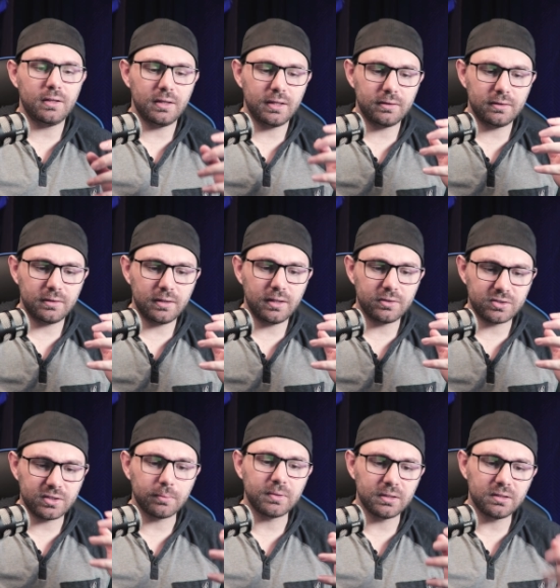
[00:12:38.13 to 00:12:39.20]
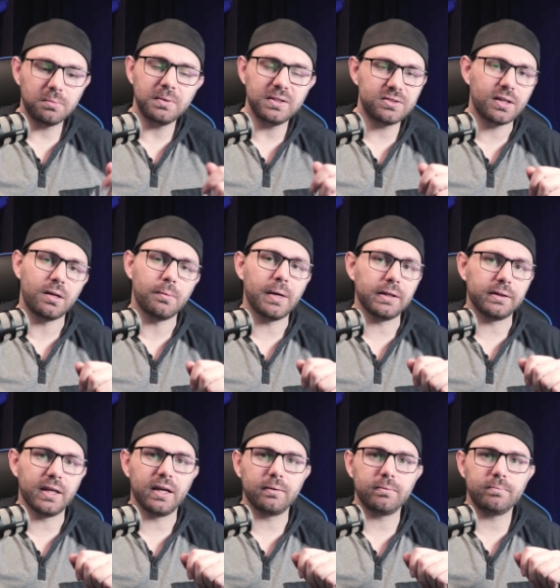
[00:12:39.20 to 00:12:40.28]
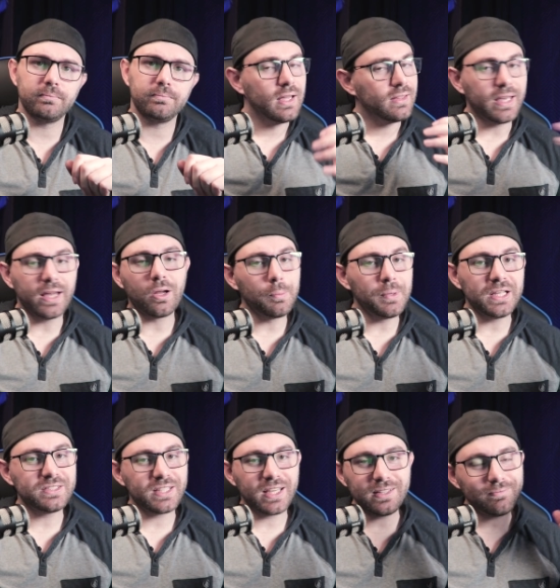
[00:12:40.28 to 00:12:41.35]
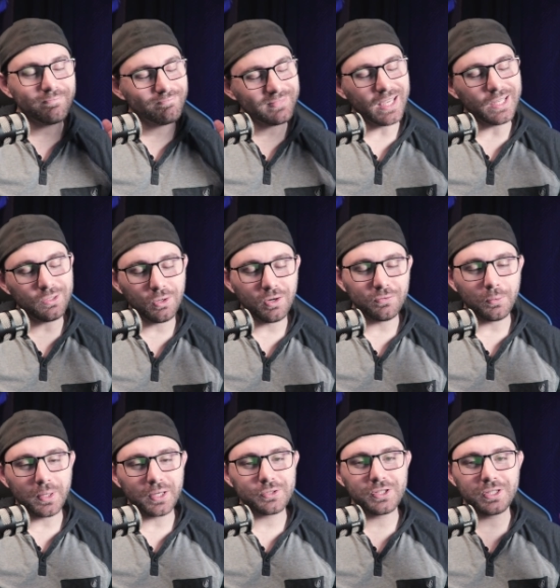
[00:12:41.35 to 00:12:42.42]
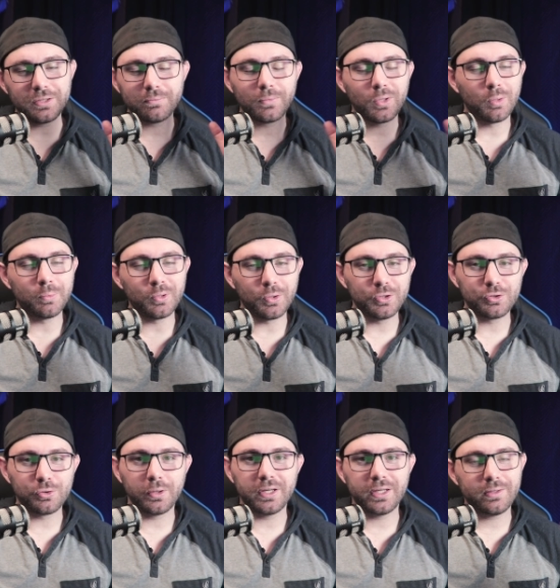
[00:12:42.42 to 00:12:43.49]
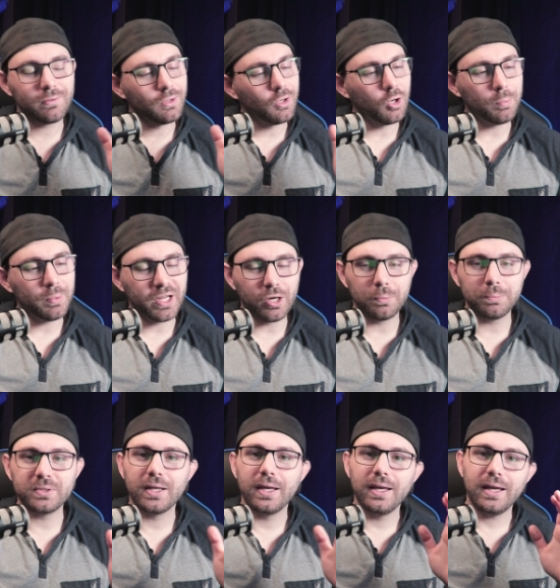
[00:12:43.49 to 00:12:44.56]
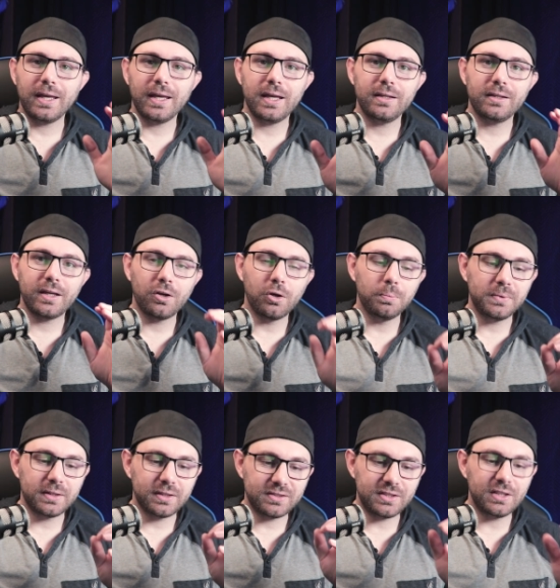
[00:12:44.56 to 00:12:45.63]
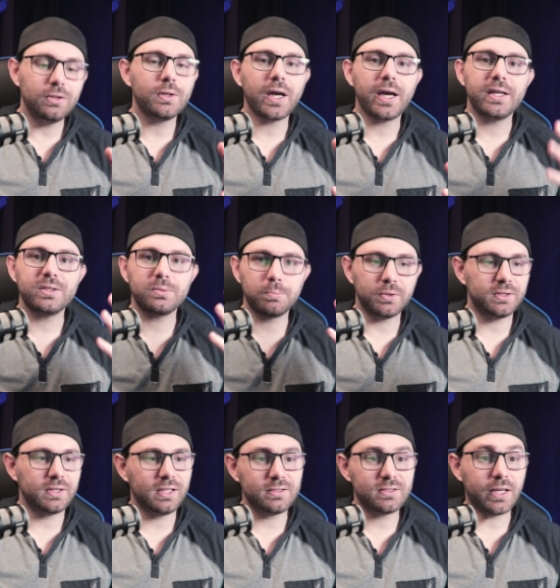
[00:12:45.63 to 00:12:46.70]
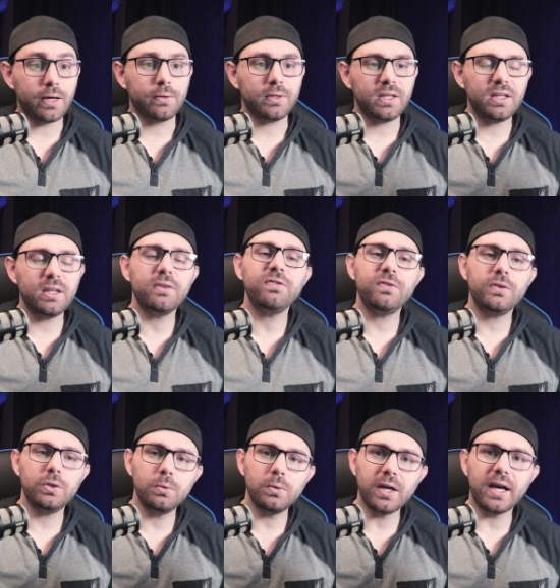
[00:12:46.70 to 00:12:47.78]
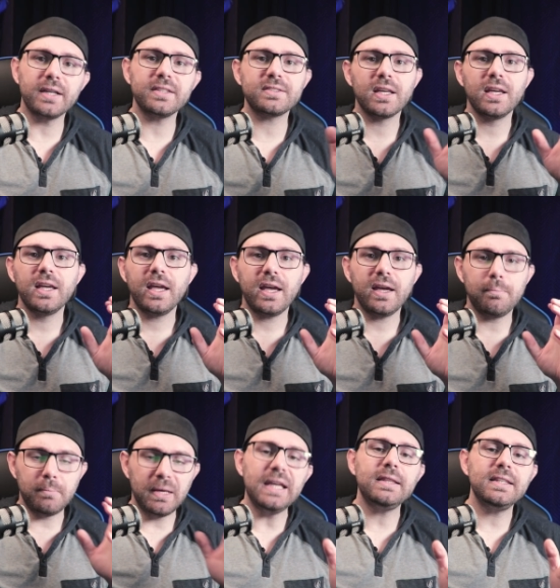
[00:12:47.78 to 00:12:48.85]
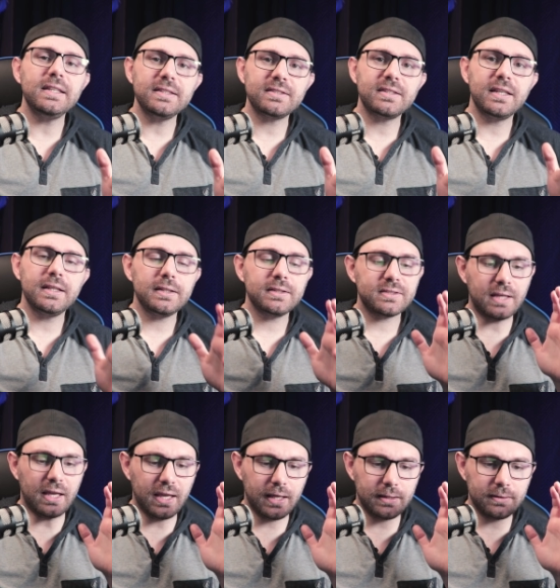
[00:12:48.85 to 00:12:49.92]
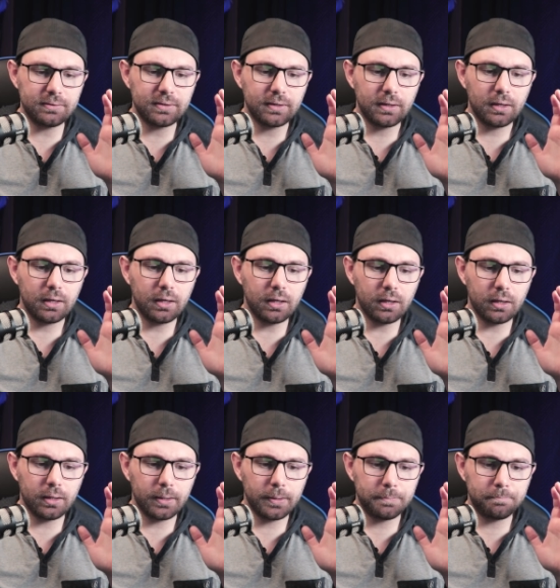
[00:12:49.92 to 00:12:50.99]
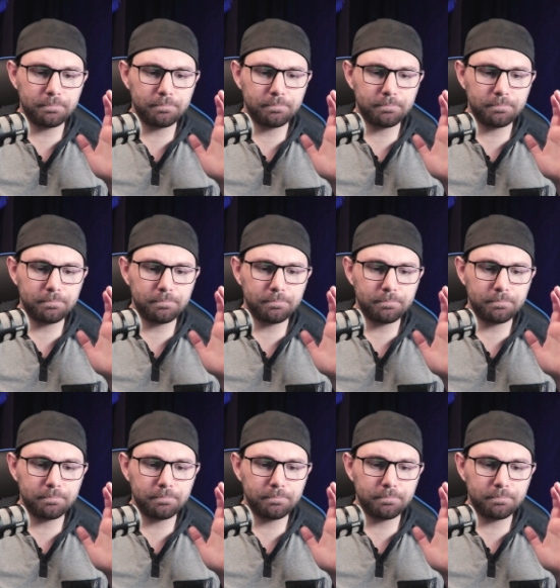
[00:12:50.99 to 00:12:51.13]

and there's something to be said about that that all being said thank you all for watching hope you all enjoyed it hope it helped and i hope to see you guys put things out if you guys make these things and uh